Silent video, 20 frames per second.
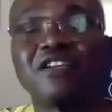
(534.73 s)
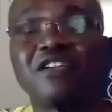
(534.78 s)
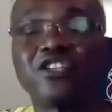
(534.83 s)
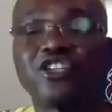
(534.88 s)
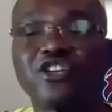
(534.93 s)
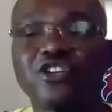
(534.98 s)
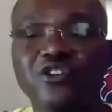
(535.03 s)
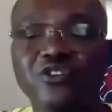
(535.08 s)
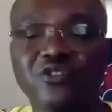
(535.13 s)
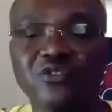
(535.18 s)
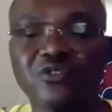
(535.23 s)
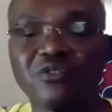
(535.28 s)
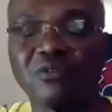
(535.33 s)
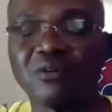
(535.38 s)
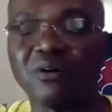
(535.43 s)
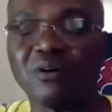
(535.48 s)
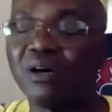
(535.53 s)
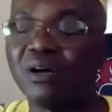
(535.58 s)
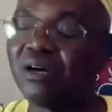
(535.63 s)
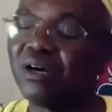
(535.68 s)

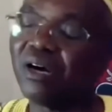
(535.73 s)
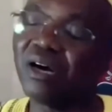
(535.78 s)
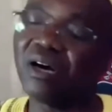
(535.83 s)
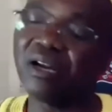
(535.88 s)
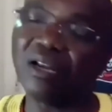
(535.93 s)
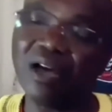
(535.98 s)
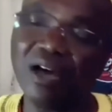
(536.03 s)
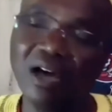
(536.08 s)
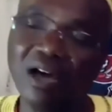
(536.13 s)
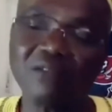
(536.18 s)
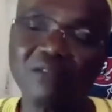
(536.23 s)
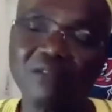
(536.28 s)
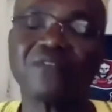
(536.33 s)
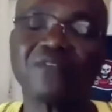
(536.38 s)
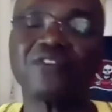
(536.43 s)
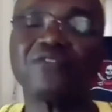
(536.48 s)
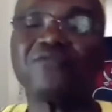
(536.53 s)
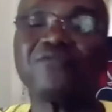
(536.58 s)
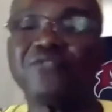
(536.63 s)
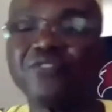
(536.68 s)
to a lot of
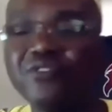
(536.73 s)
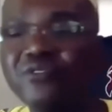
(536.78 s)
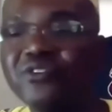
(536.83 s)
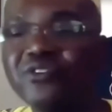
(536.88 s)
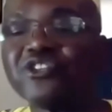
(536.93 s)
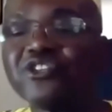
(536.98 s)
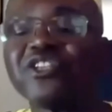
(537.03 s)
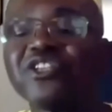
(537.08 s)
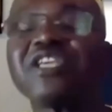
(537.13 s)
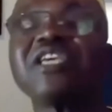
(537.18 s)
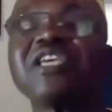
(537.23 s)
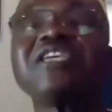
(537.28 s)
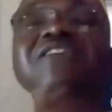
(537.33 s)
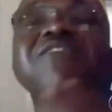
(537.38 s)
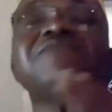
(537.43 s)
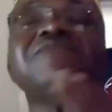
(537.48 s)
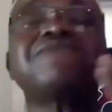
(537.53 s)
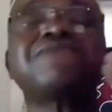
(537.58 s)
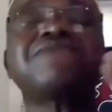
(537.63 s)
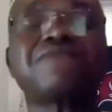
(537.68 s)
confusion
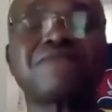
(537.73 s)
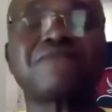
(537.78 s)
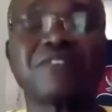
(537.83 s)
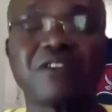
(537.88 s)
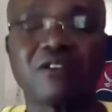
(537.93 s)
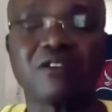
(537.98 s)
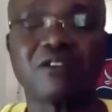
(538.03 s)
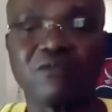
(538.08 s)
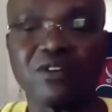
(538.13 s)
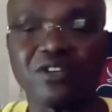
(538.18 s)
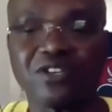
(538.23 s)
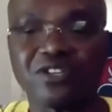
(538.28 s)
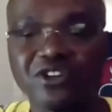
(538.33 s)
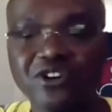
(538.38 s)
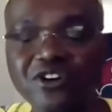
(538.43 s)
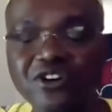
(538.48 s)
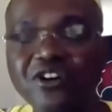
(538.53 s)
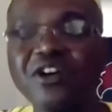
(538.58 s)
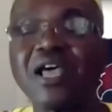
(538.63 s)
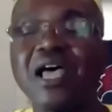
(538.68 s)
if we
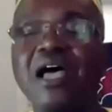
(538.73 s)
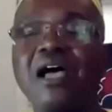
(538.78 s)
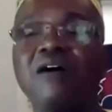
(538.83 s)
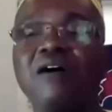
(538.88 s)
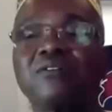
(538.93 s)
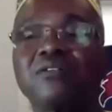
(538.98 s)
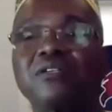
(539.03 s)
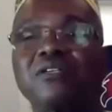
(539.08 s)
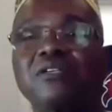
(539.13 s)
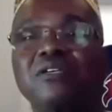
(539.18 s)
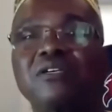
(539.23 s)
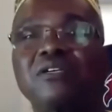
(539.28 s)
turn out